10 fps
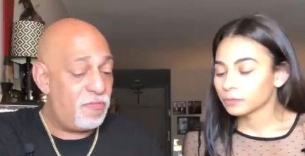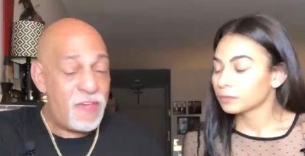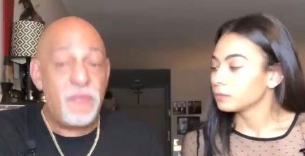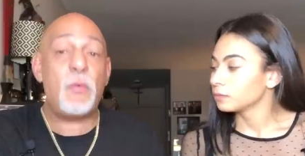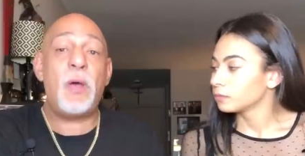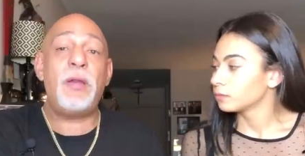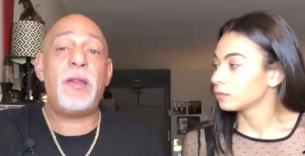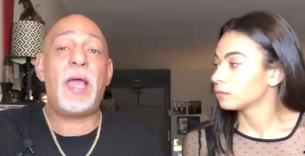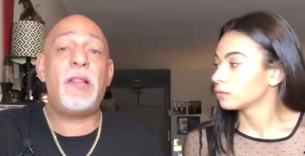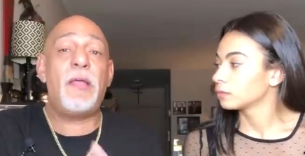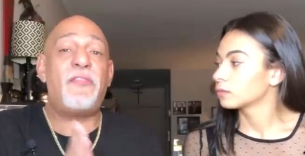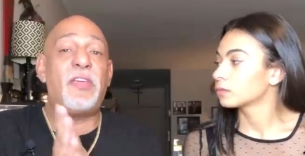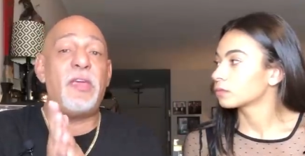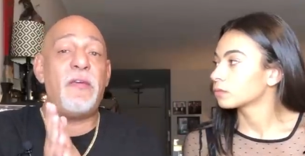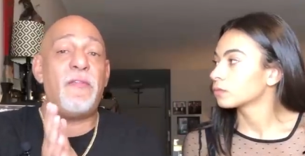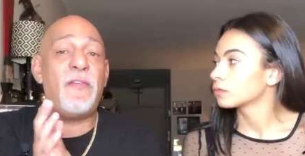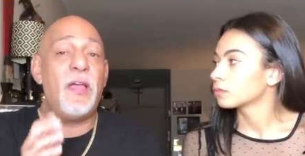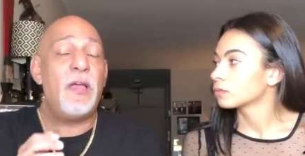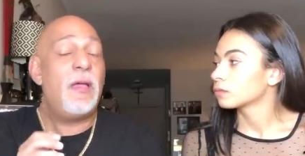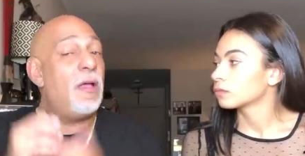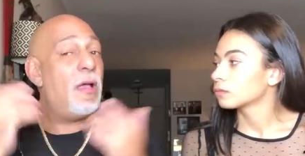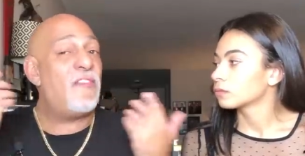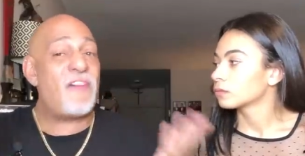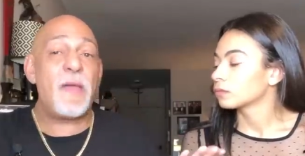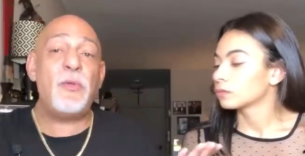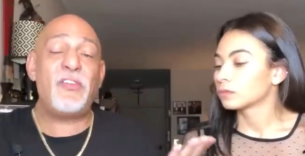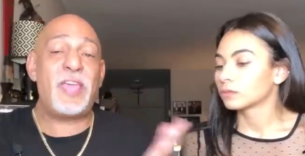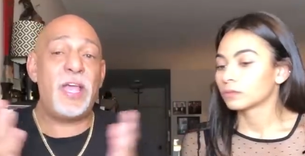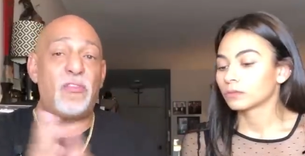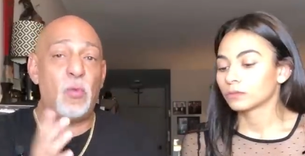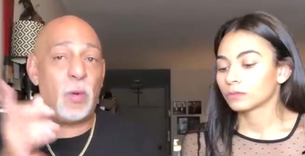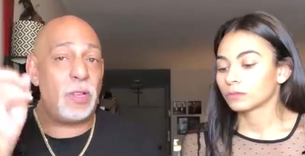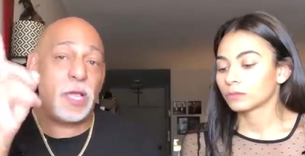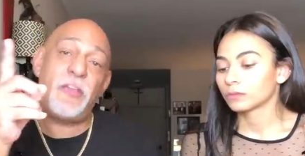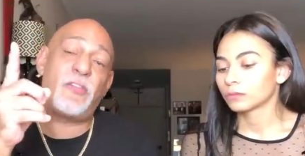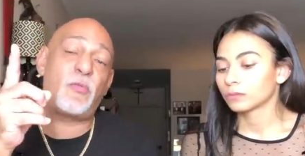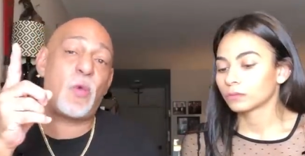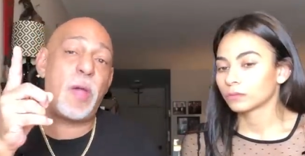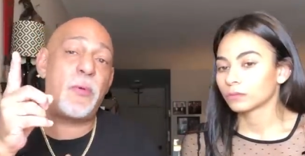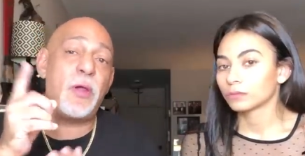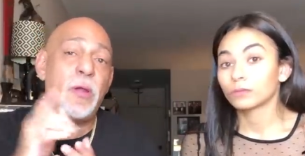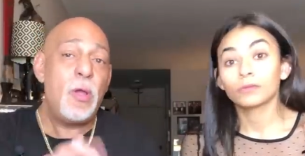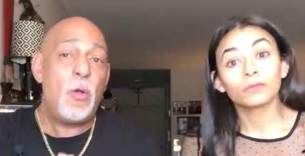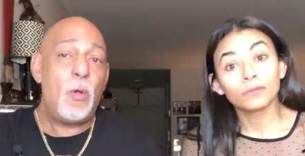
Speaker 1: favorite one, I'd love to give a $5 can to one lucky subscriber.